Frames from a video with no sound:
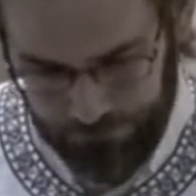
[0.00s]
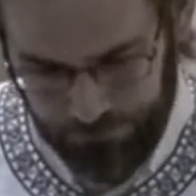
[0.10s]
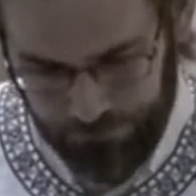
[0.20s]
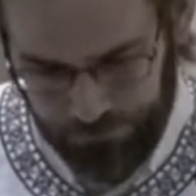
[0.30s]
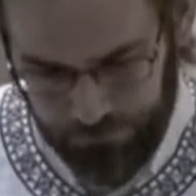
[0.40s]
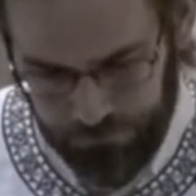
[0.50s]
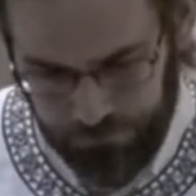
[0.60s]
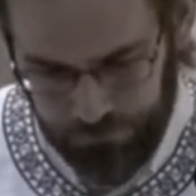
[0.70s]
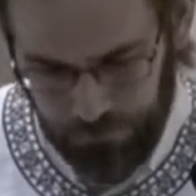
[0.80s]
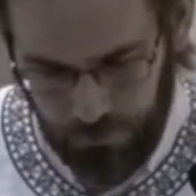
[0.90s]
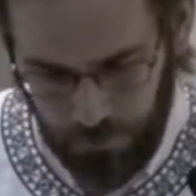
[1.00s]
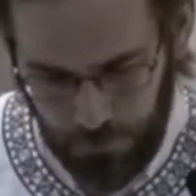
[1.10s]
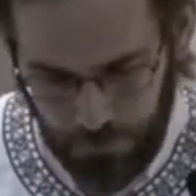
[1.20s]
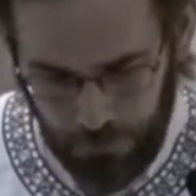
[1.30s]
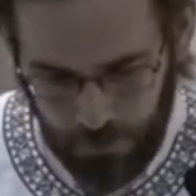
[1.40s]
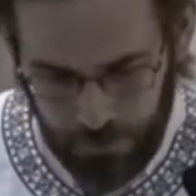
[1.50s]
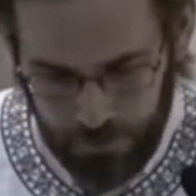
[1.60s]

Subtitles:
No one is speaking in this clip.